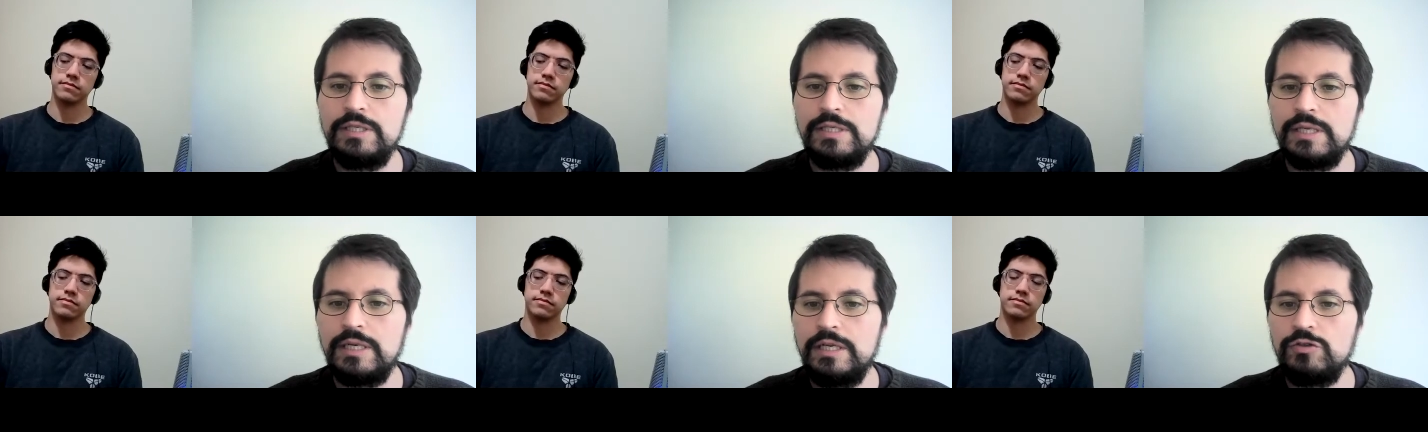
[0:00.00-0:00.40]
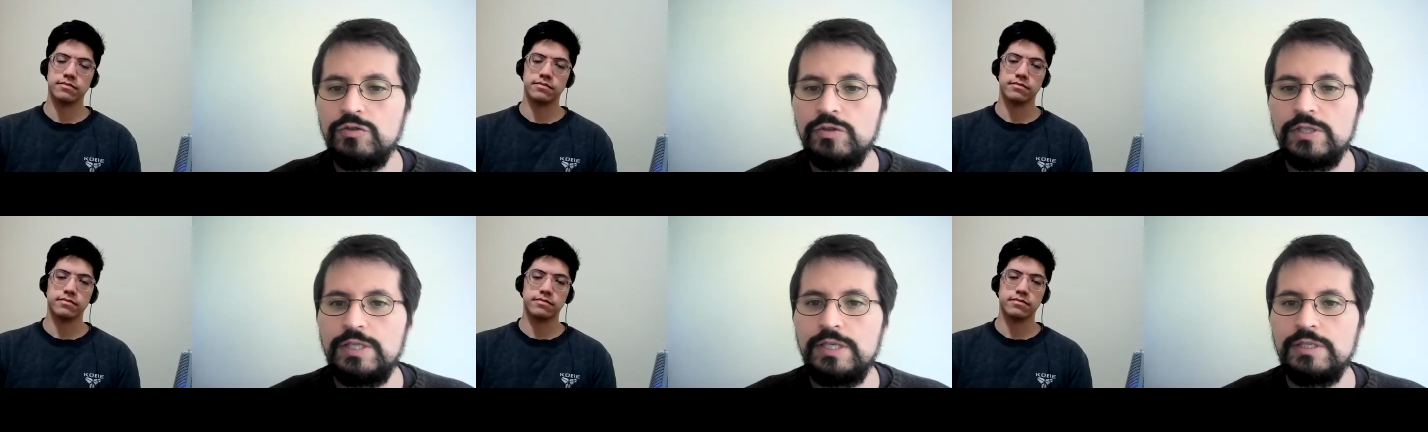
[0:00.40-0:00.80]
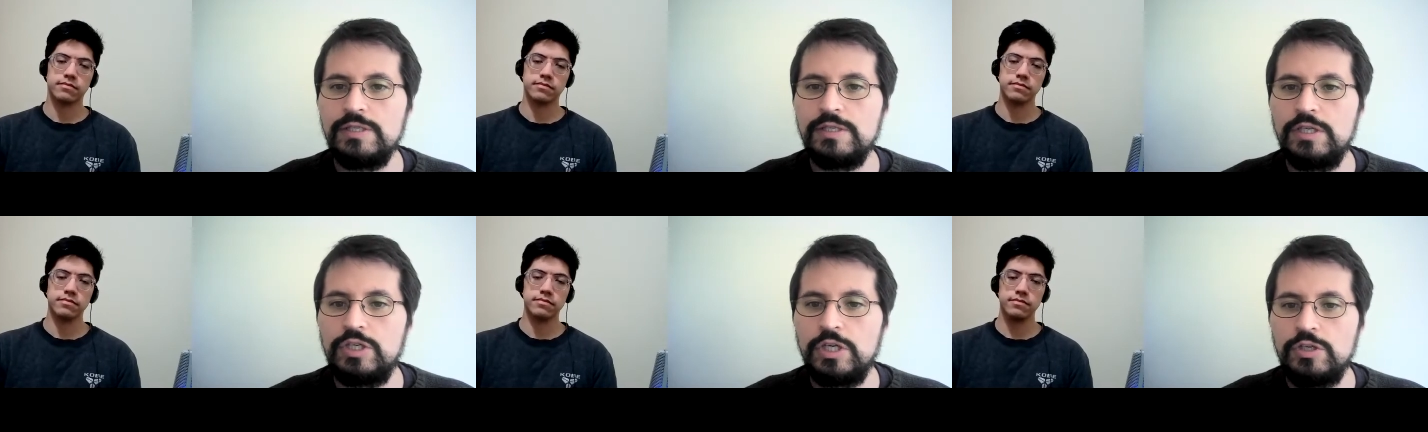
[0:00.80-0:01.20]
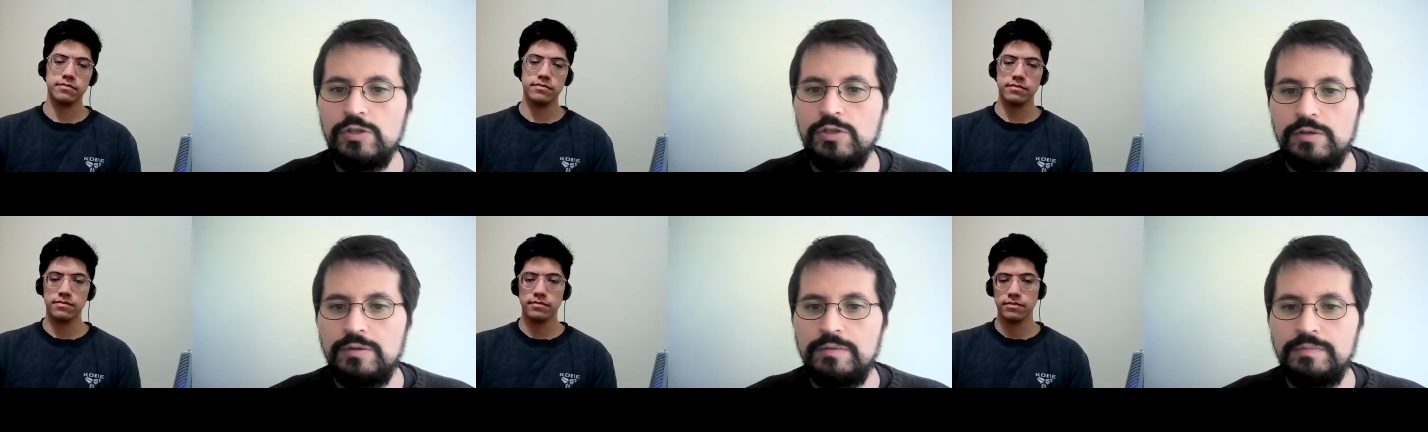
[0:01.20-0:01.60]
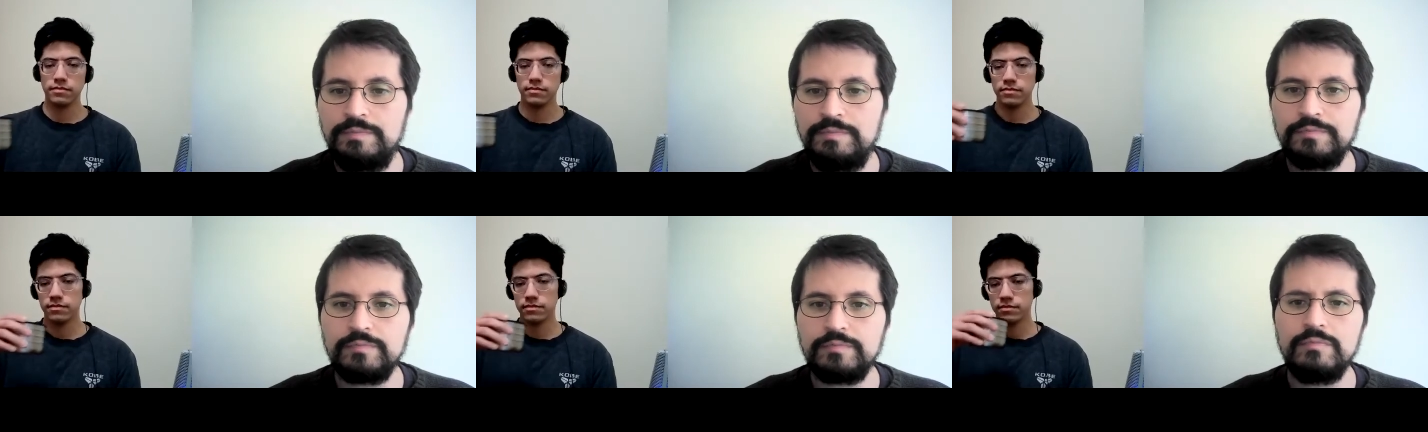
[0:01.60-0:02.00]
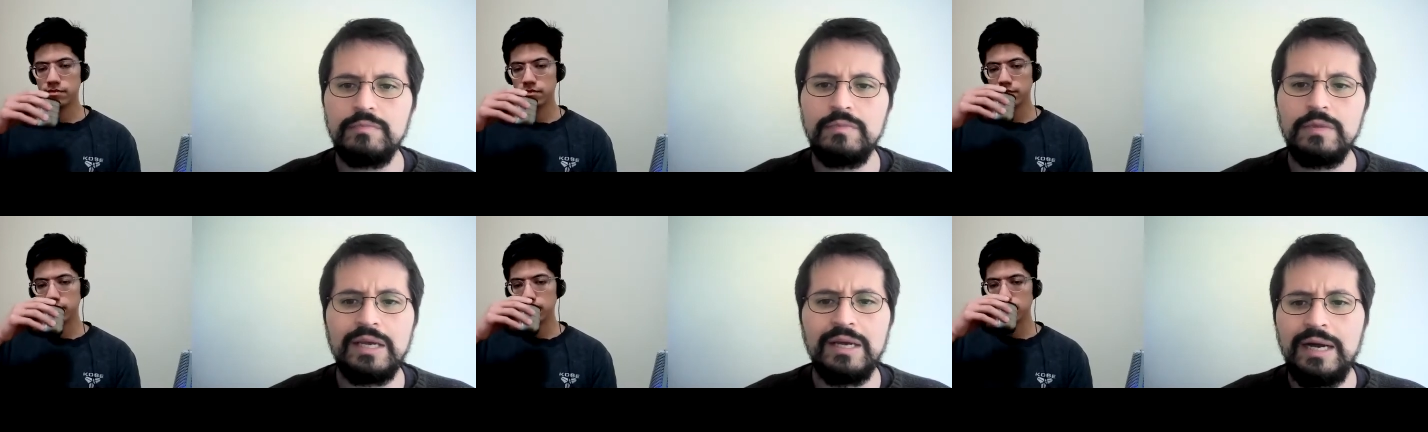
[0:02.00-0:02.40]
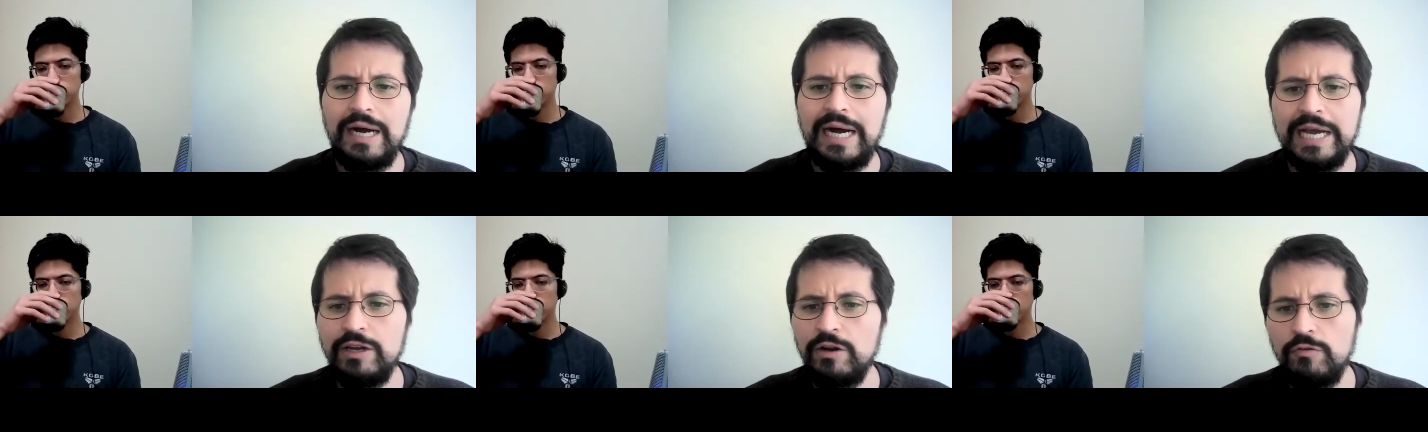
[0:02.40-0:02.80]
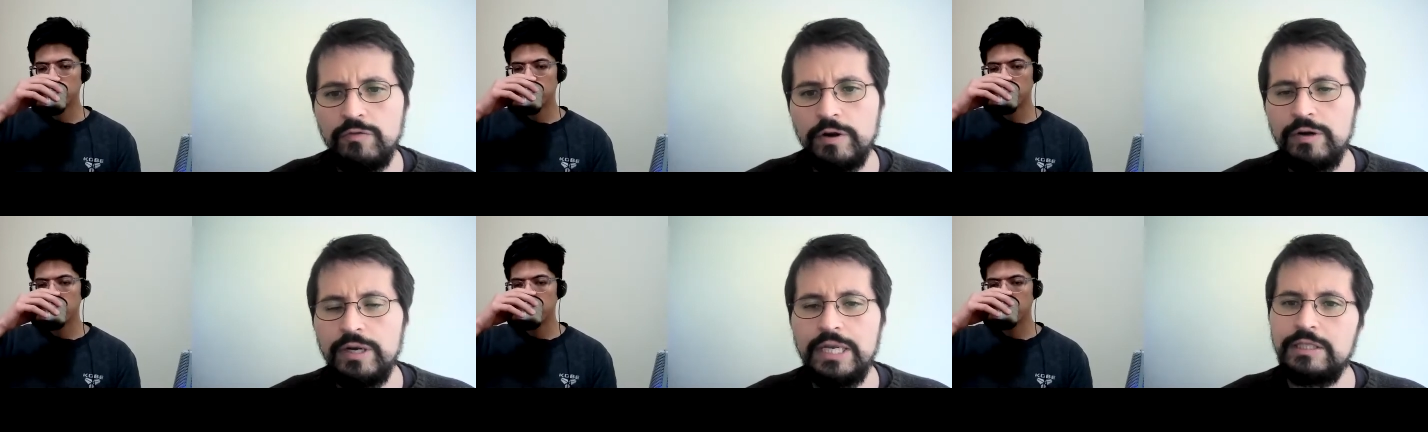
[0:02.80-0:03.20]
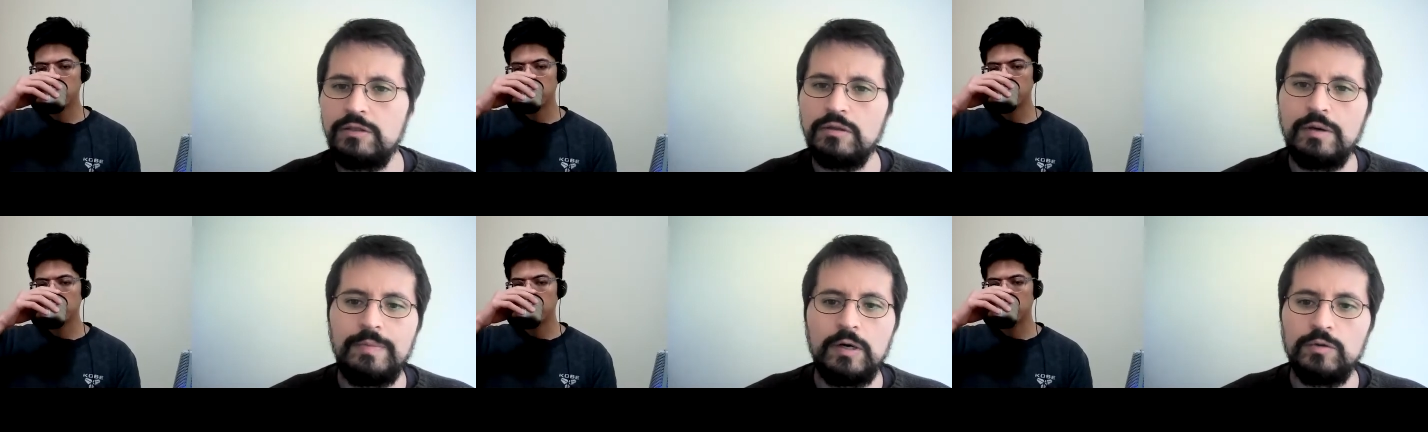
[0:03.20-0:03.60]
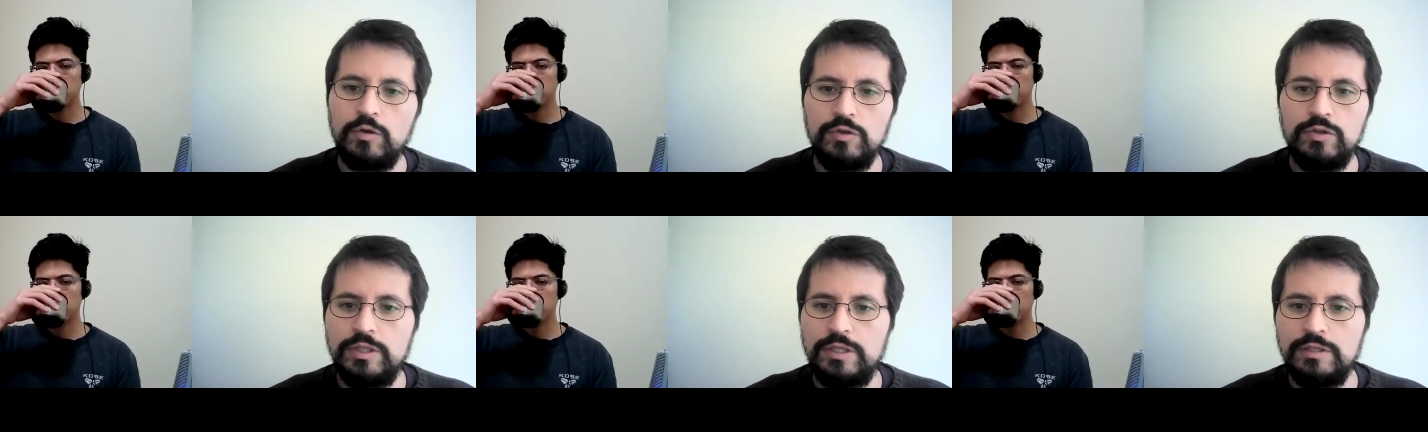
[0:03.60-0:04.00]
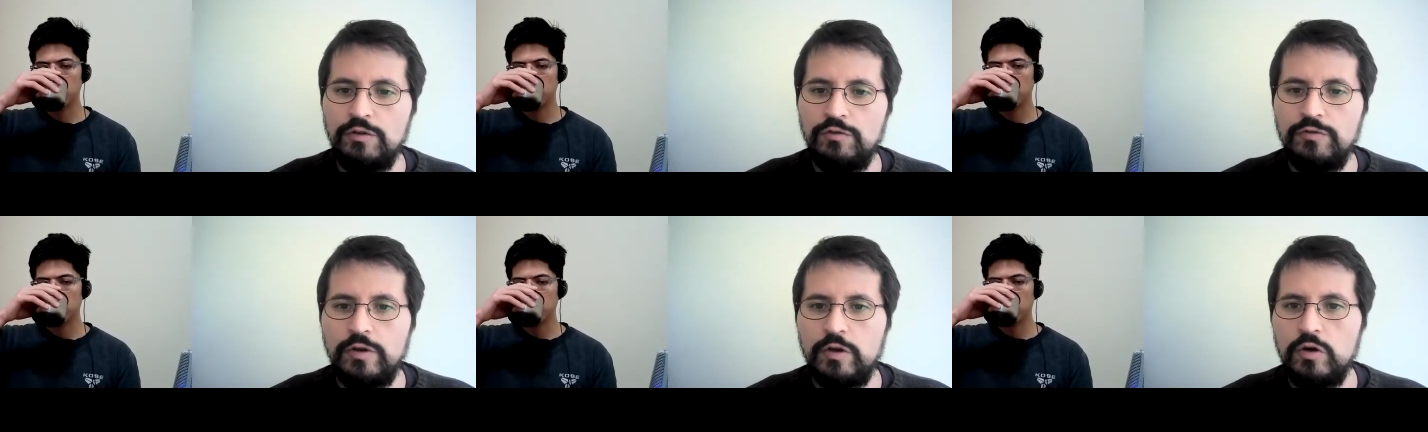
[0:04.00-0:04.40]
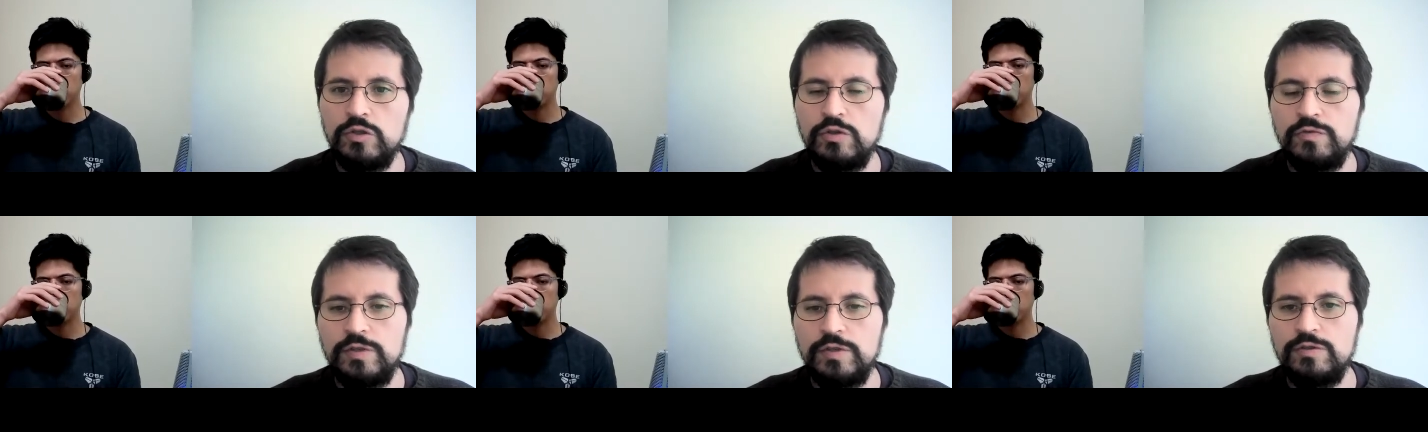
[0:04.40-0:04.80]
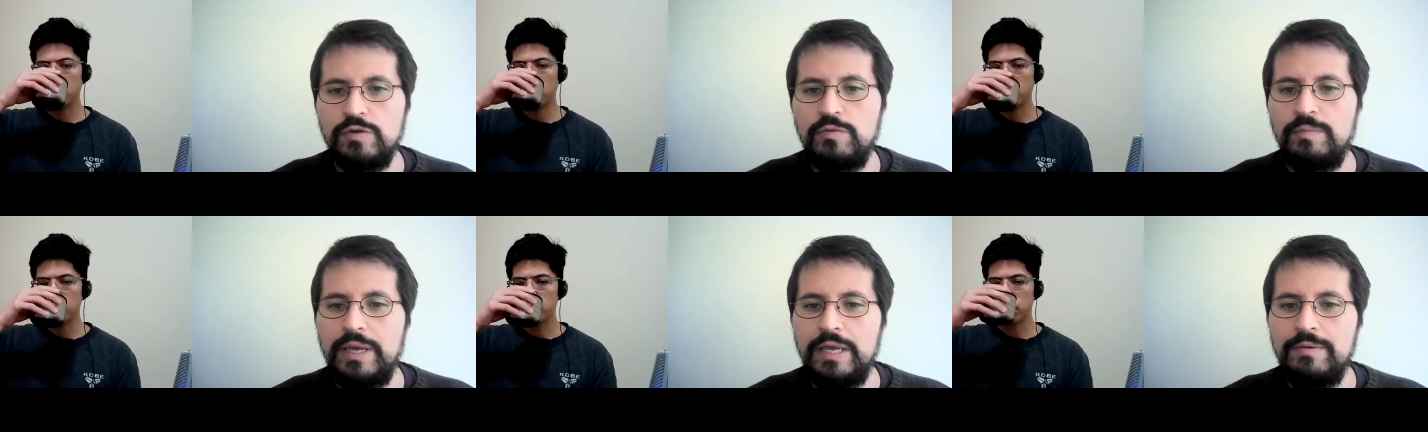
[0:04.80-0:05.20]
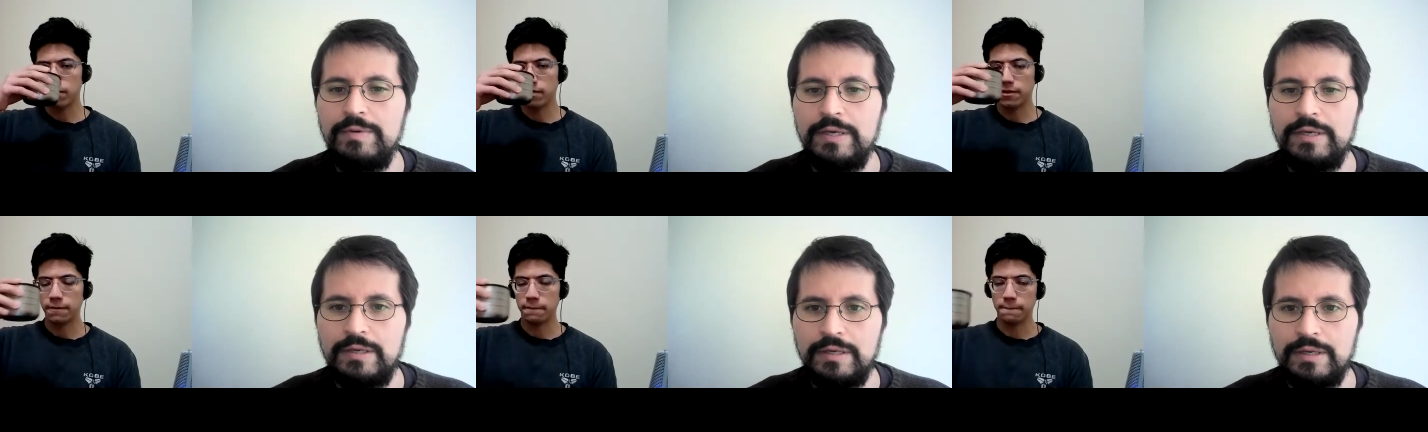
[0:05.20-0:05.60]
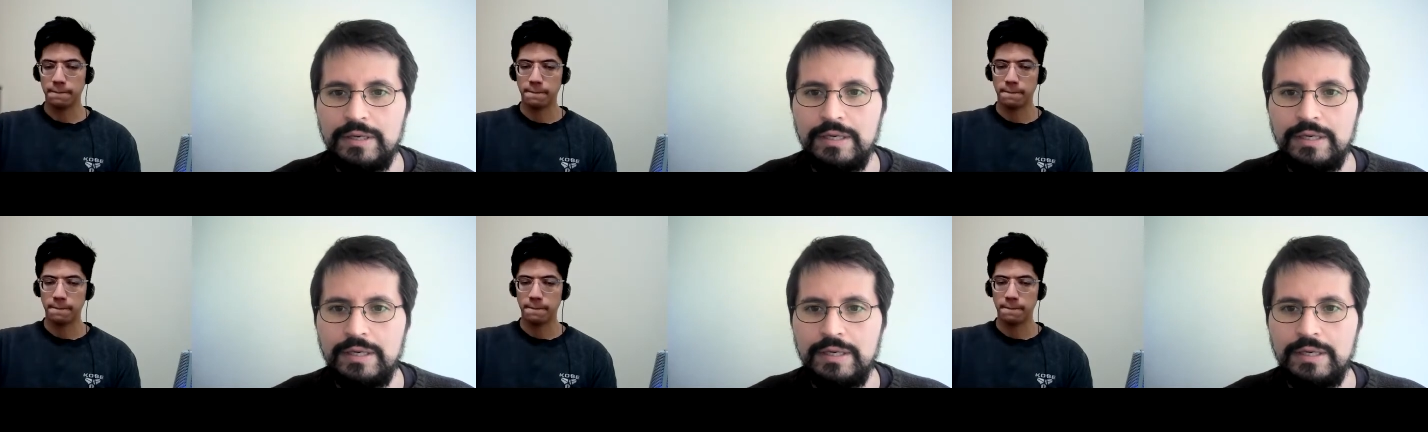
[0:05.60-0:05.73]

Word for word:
Speaker 1: is an interesting suggestion. I know very little about continental philosophy, so maybe